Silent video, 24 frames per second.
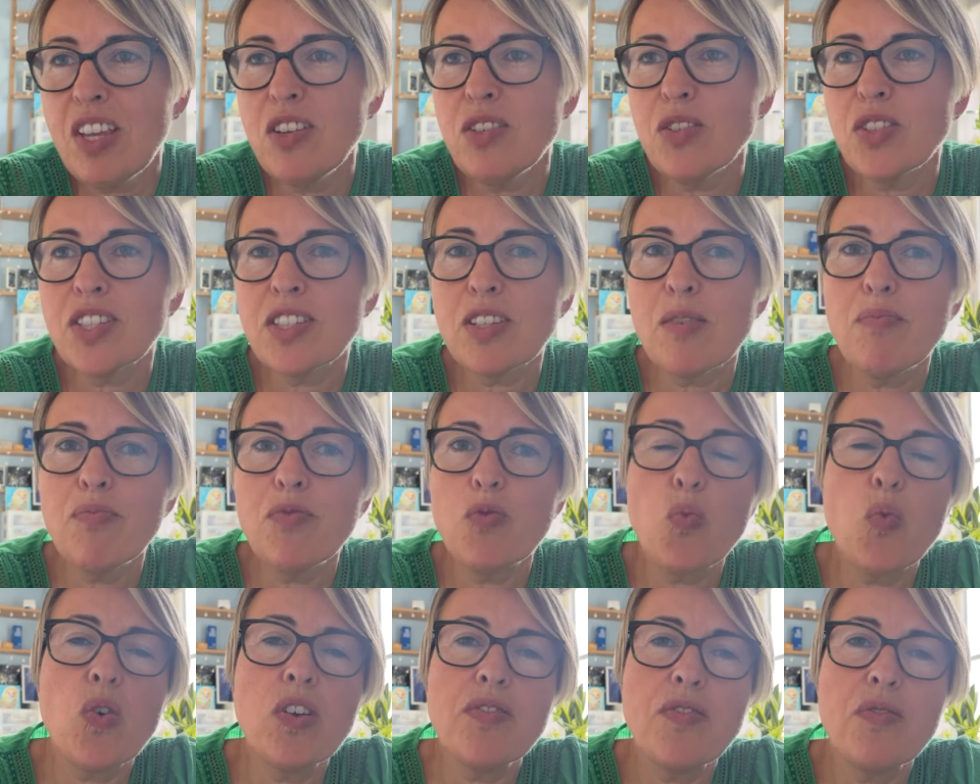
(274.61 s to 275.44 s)
some
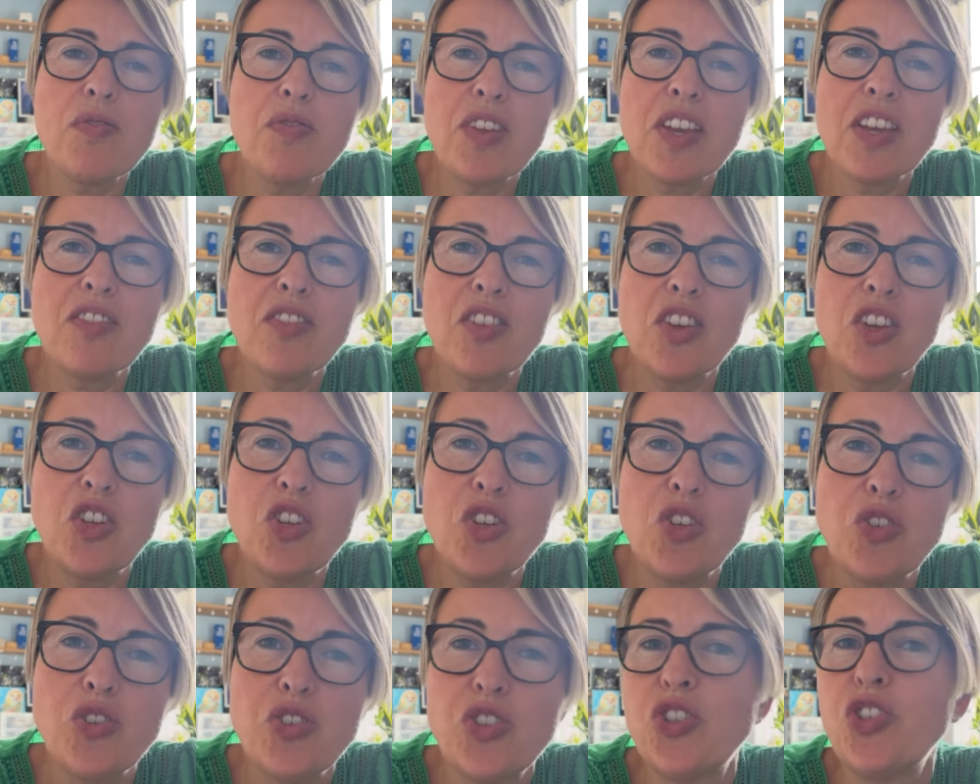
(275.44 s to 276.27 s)
one thing that
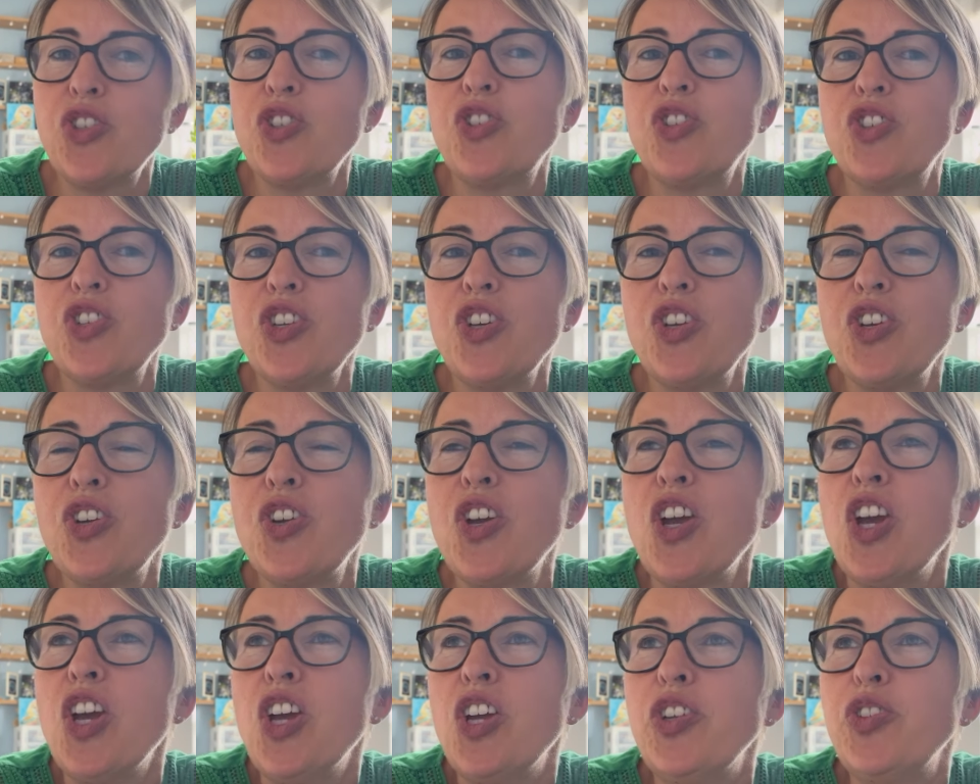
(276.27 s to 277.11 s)
you should do
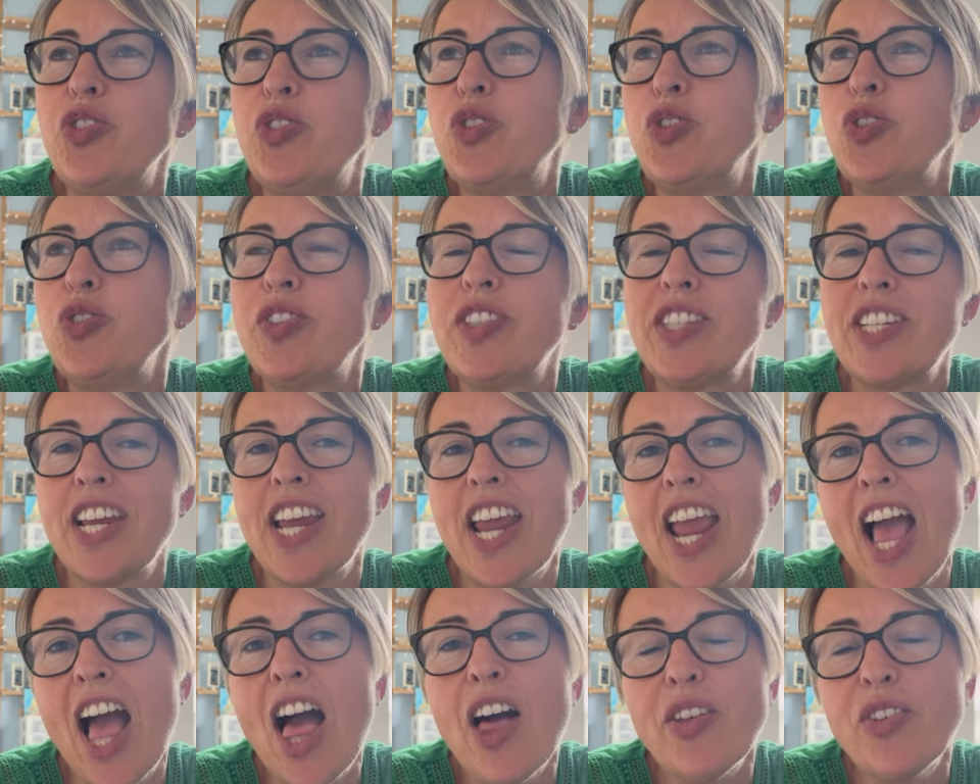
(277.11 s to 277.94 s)
to
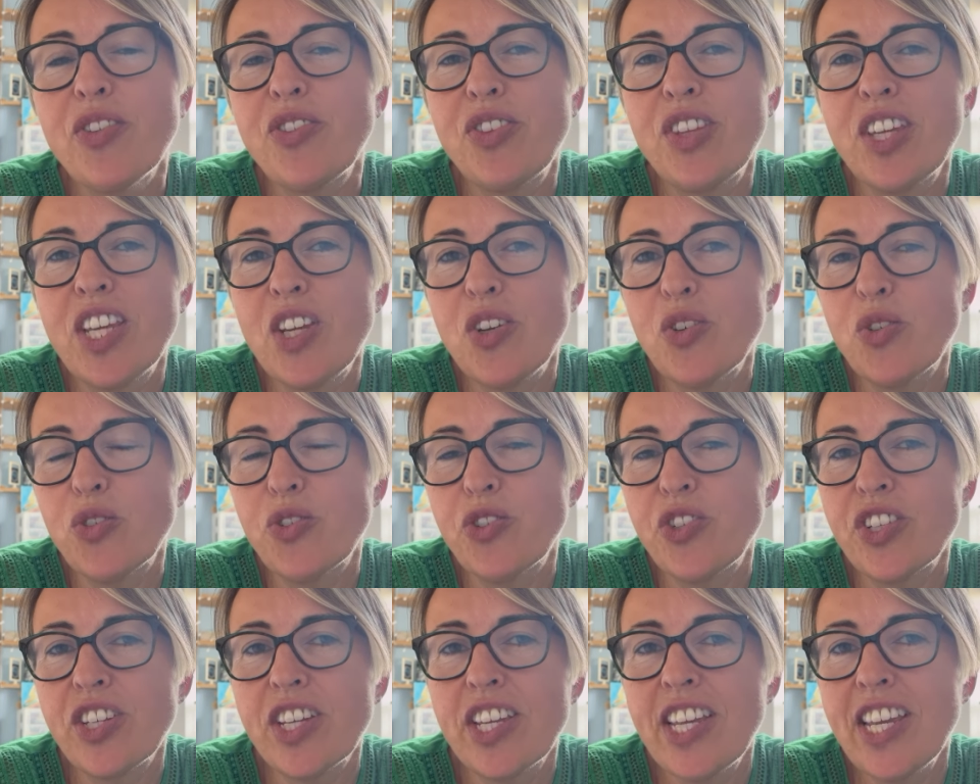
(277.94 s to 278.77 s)
stay healthy or
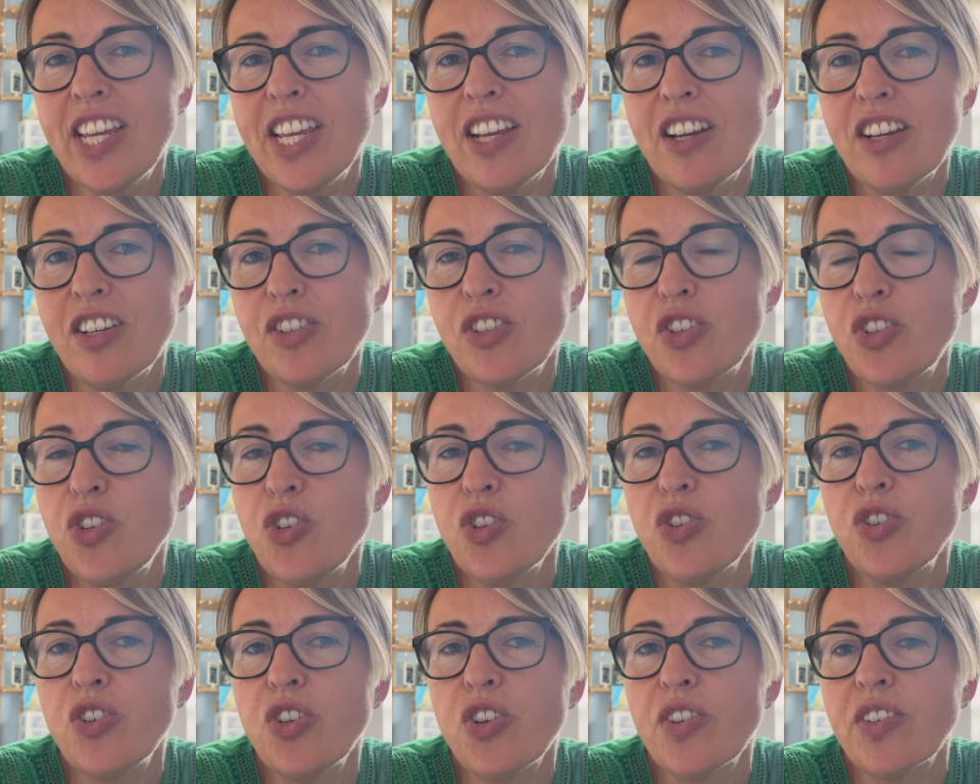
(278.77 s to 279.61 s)
to heal and
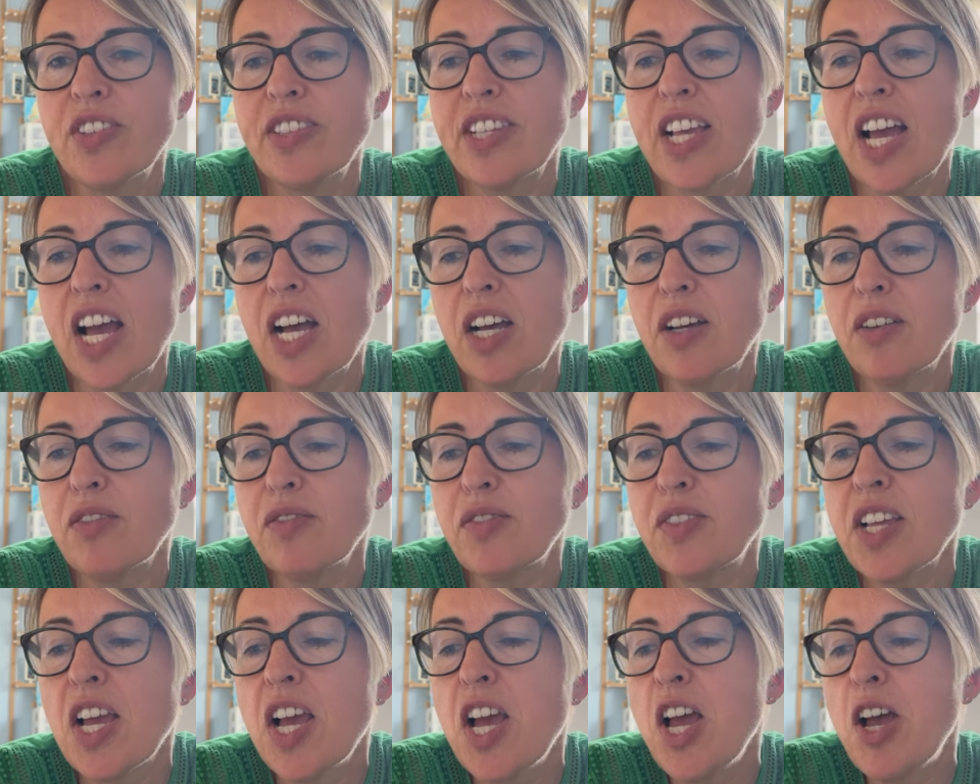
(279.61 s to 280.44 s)
cure
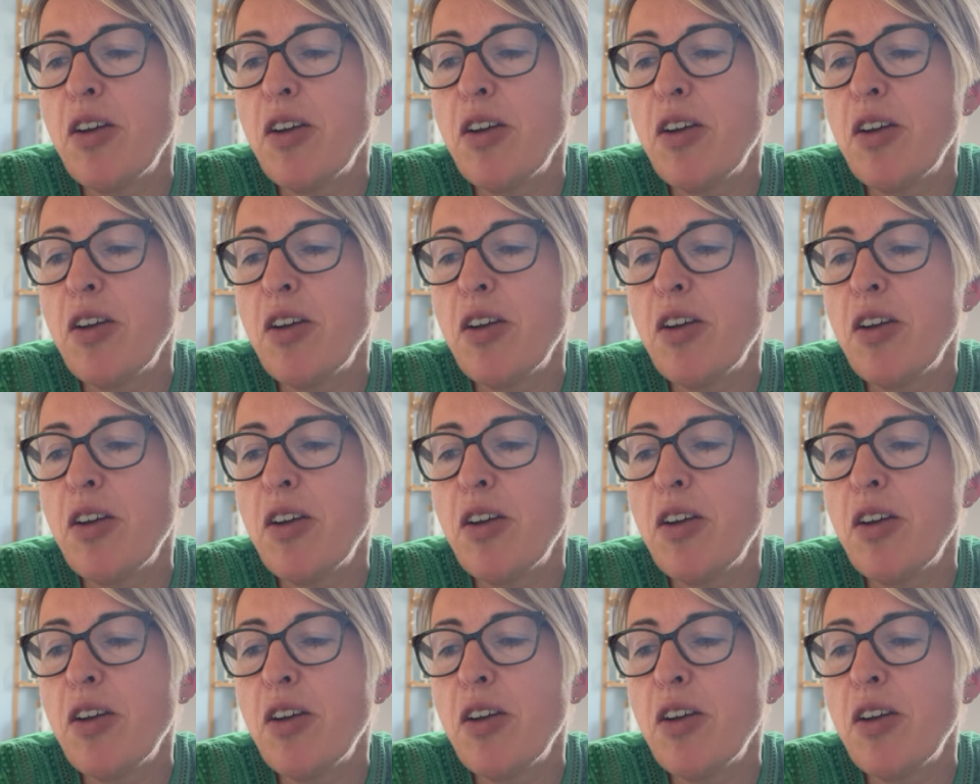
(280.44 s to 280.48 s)
yourselves.